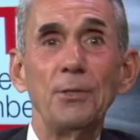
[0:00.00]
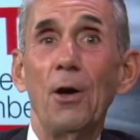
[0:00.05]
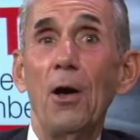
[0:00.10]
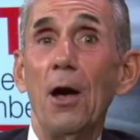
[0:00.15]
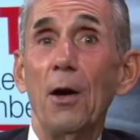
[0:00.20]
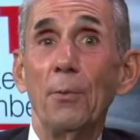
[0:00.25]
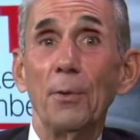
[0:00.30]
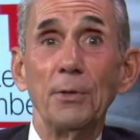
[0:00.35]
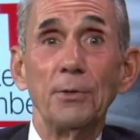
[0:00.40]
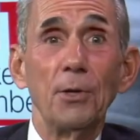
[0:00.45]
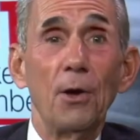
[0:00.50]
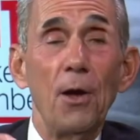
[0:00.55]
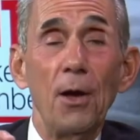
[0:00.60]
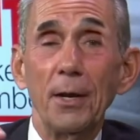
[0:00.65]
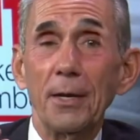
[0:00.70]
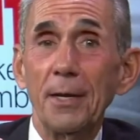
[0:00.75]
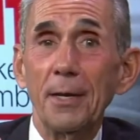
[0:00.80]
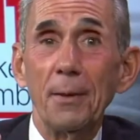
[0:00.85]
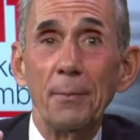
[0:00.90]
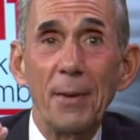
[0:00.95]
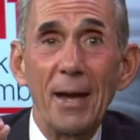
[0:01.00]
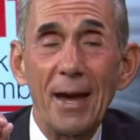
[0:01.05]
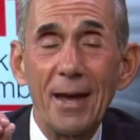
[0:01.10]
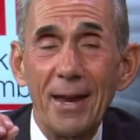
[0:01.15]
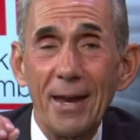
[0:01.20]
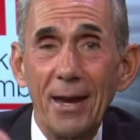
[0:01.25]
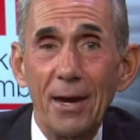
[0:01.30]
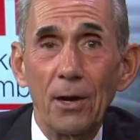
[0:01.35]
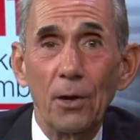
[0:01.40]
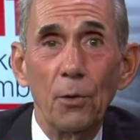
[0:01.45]
Talk, we're talking about
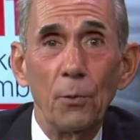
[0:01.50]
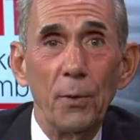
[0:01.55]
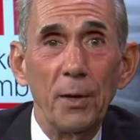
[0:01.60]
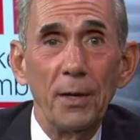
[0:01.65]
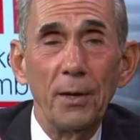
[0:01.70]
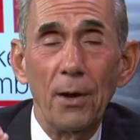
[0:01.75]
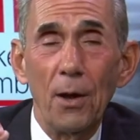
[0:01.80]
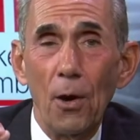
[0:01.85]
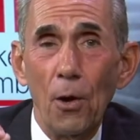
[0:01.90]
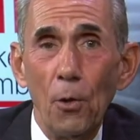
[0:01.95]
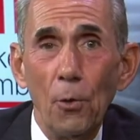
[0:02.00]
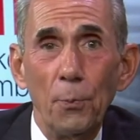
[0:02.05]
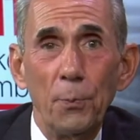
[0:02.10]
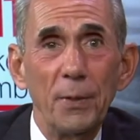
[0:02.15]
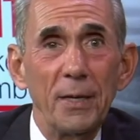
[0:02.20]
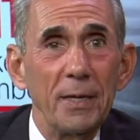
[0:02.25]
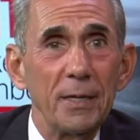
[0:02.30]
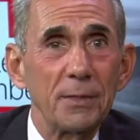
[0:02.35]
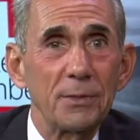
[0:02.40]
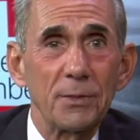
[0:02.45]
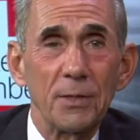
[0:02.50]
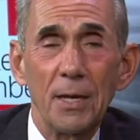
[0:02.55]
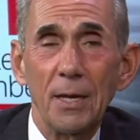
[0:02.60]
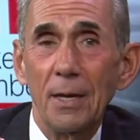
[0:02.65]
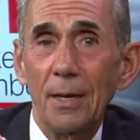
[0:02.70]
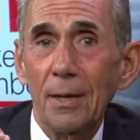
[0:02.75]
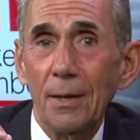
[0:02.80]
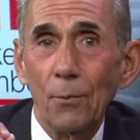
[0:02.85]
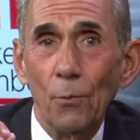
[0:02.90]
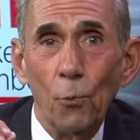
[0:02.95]
heroin, opiates,
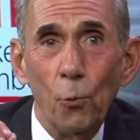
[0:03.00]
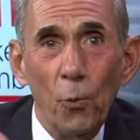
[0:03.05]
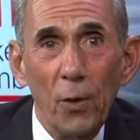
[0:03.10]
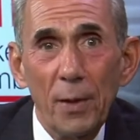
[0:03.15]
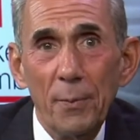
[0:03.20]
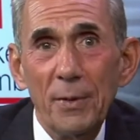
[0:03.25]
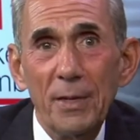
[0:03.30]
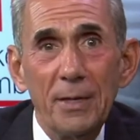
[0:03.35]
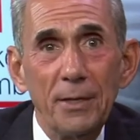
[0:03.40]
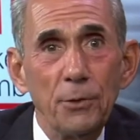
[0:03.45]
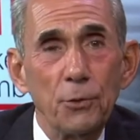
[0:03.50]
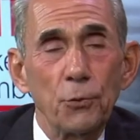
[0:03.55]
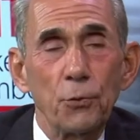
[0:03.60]
women in